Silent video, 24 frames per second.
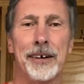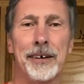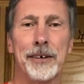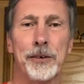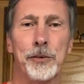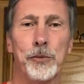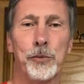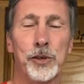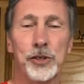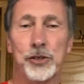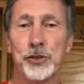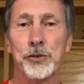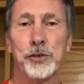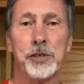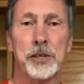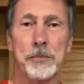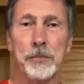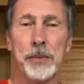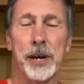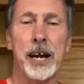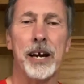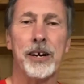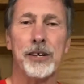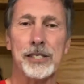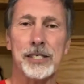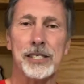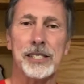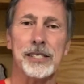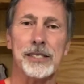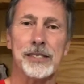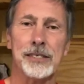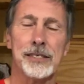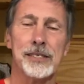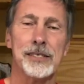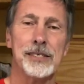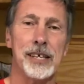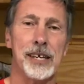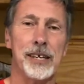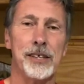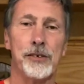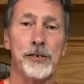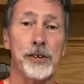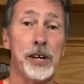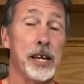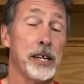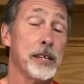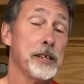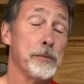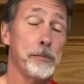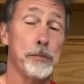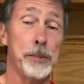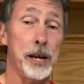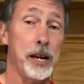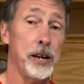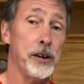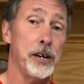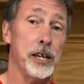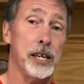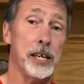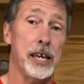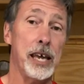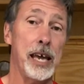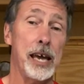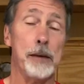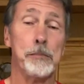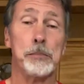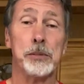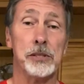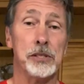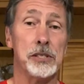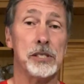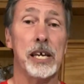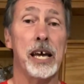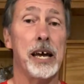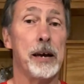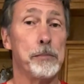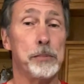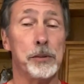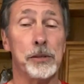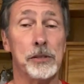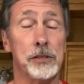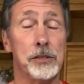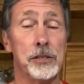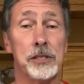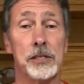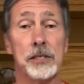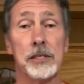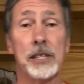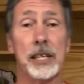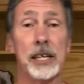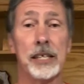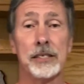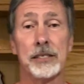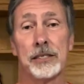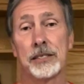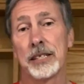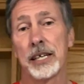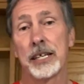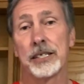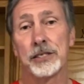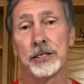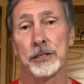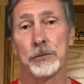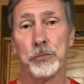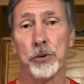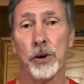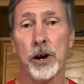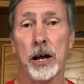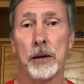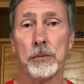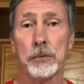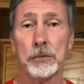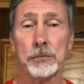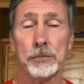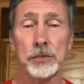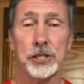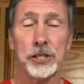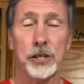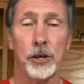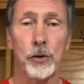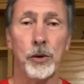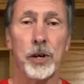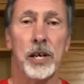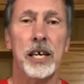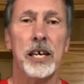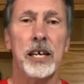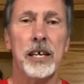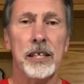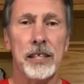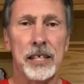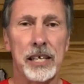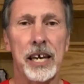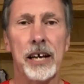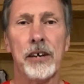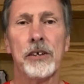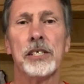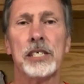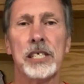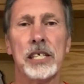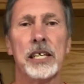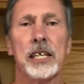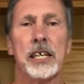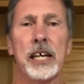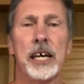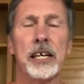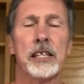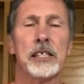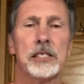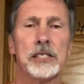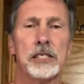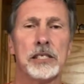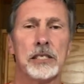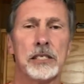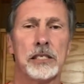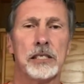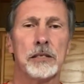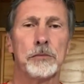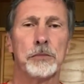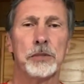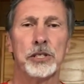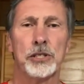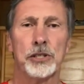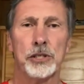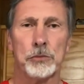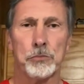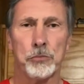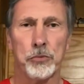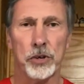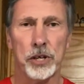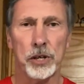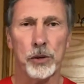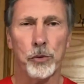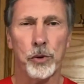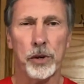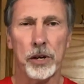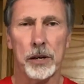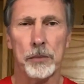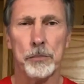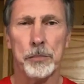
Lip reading: will do comparisons, and they're not comparing apples to apples. That's the problem. So the guaranteed analysis, let me just bring one up